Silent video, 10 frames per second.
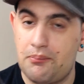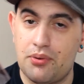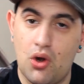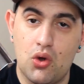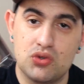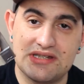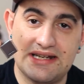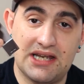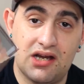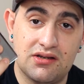pros
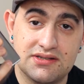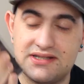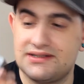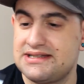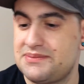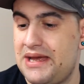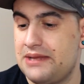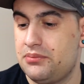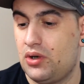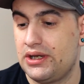and cons on this bad
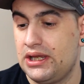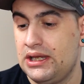boy.